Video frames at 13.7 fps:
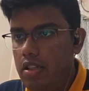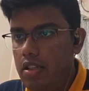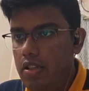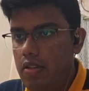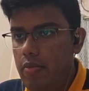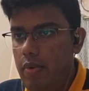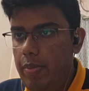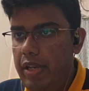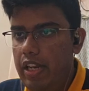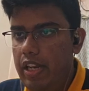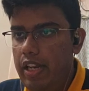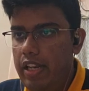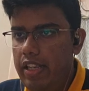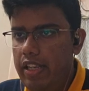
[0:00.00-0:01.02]
Maybe knight
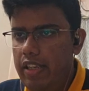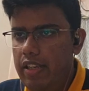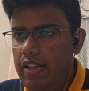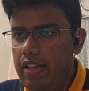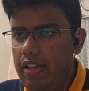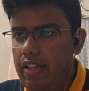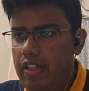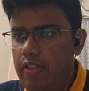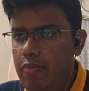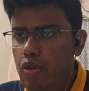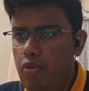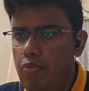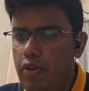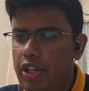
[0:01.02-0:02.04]
here, put
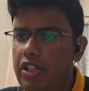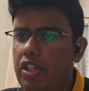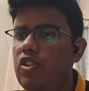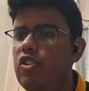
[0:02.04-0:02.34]
pressure on this